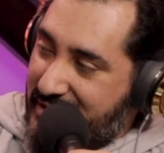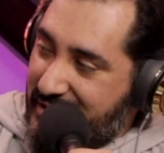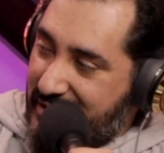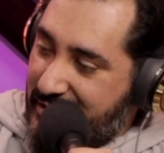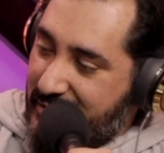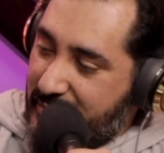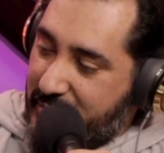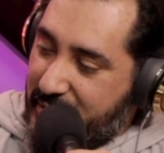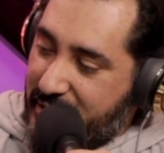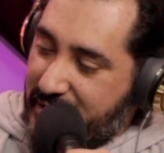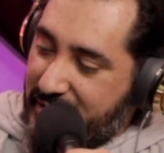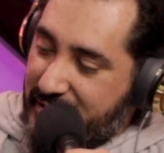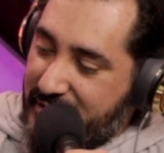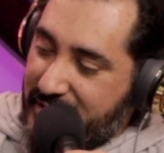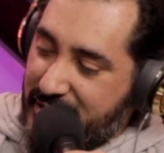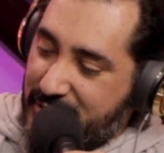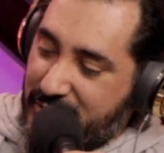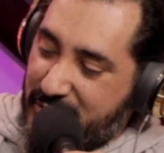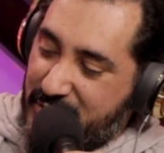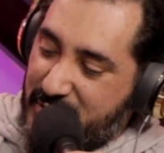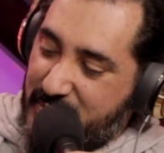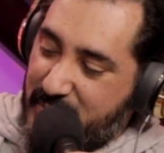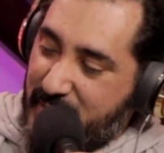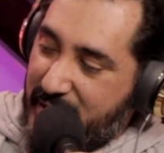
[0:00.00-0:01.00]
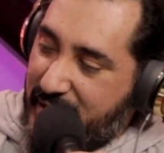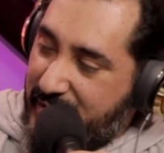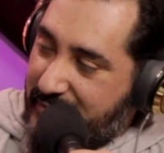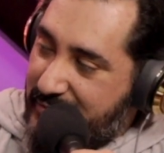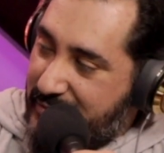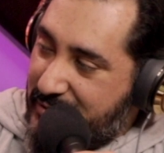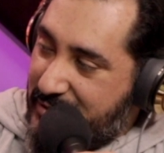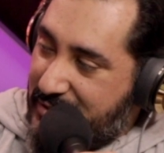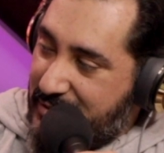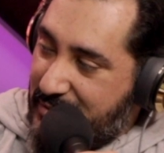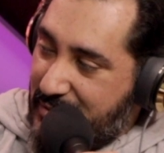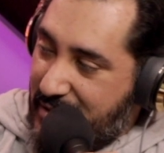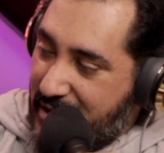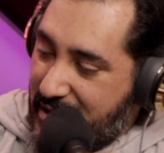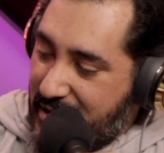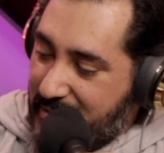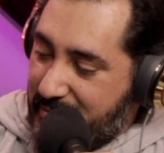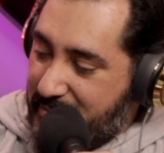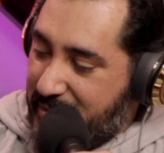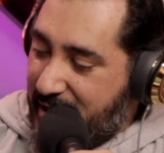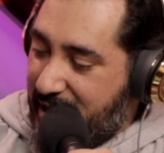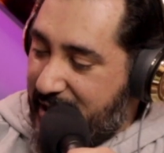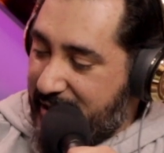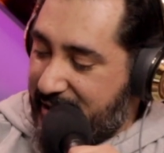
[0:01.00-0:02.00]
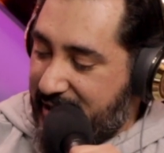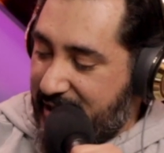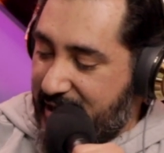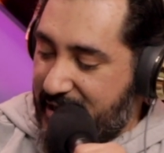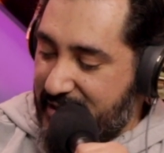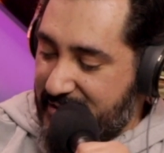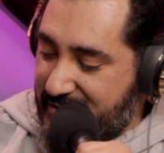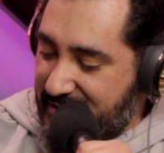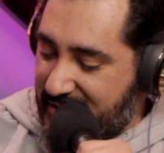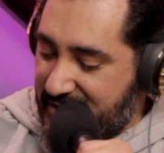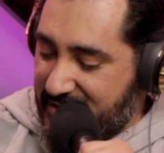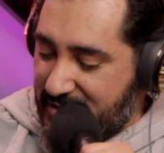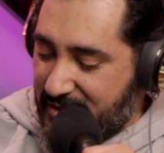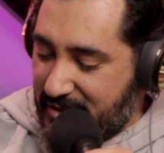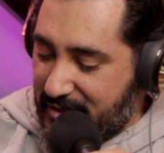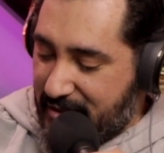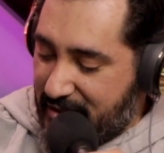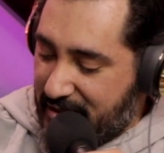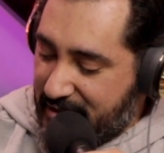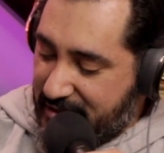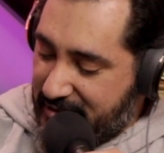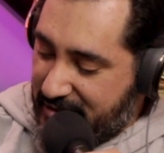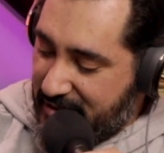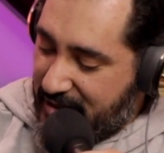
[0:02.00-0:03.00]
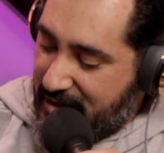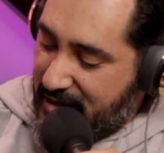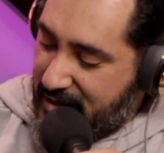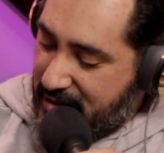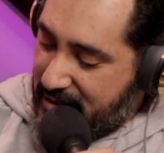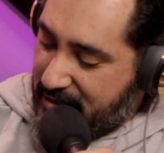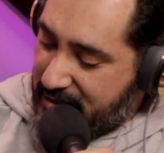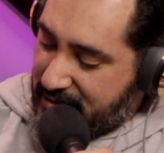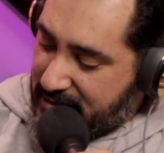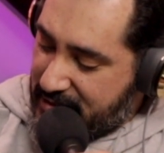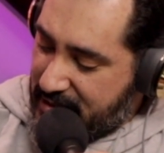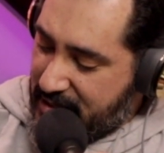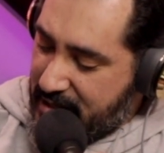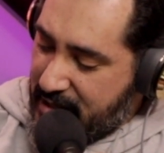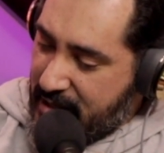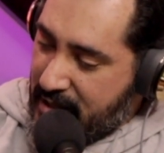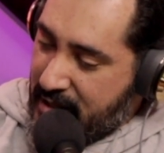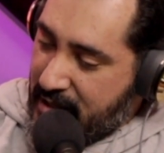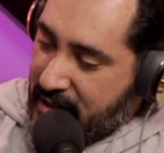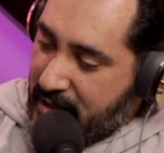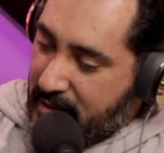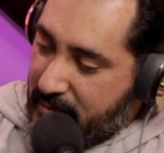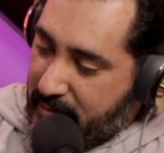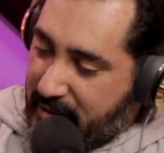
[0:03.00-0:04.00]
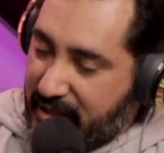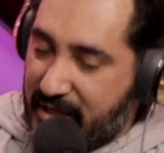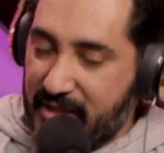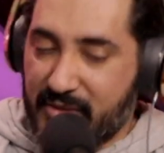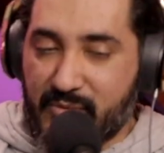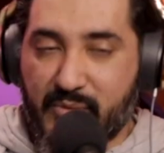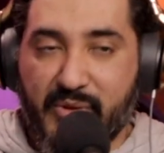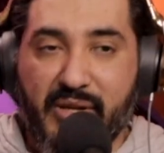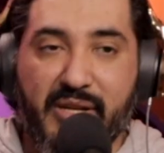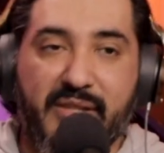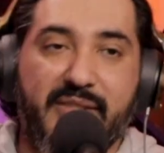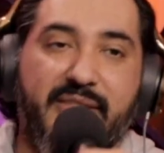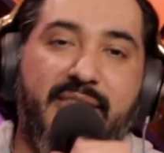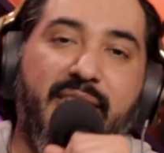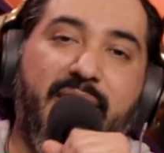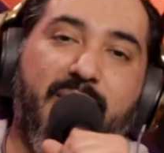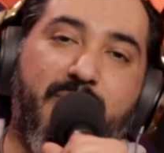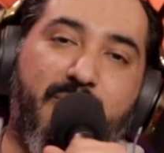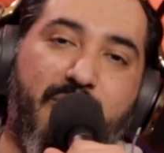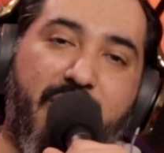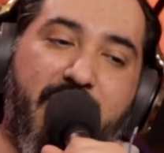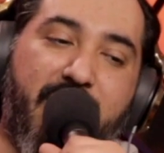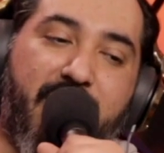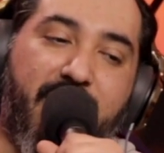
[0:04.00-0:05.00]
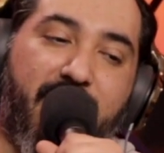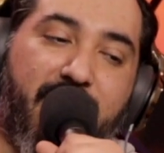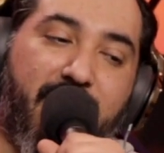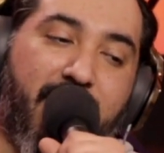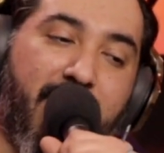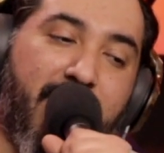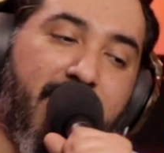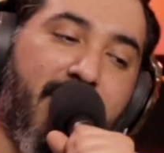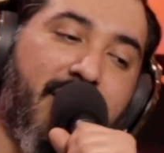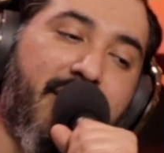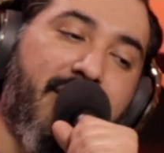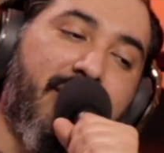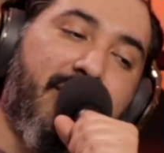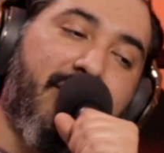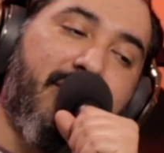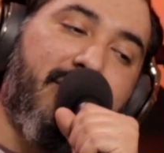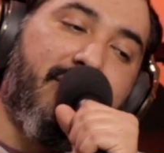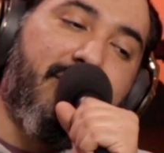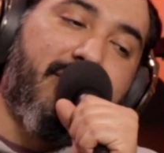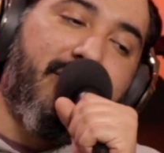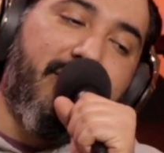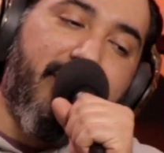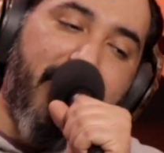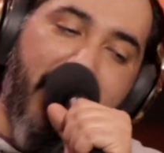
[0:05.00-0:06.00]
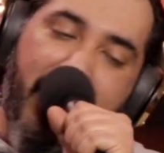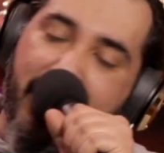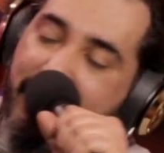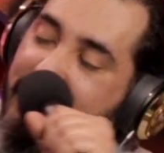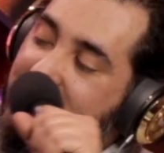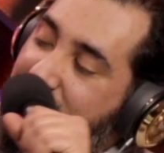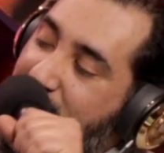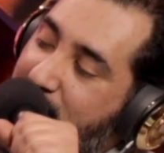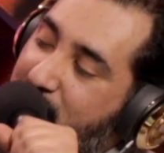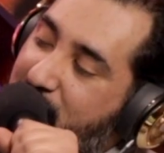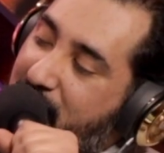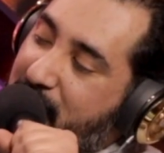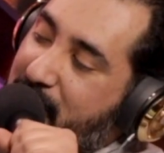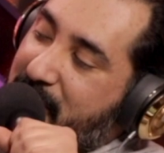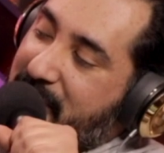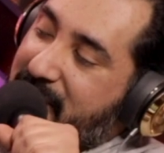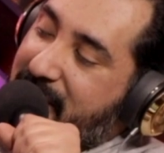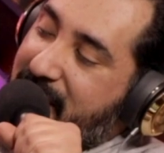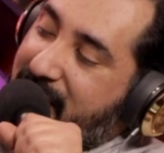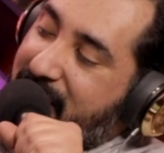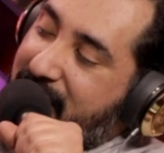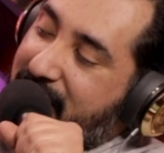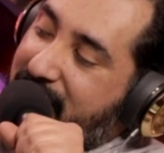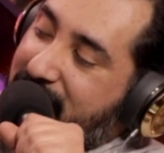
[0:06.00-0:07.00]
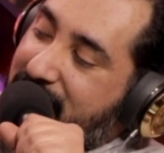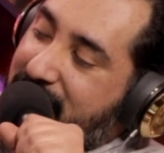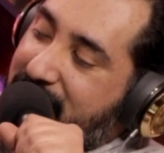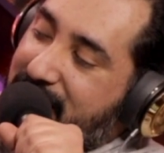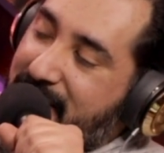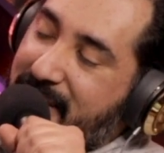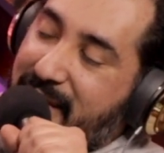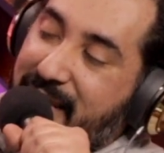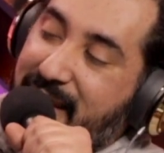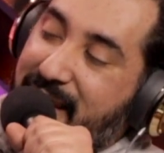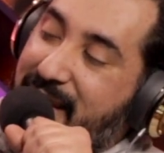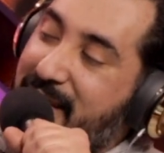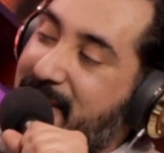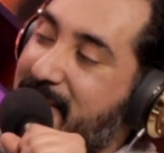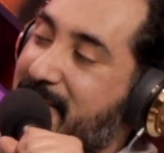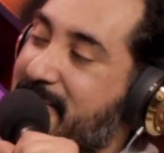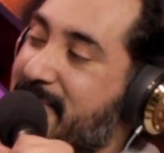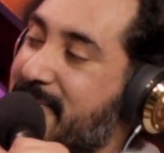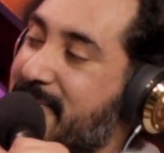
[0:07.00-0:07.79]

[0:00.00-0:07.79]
here being disrespectful to our podcast. These are our dogs because we are celebrating National Puppy Day today.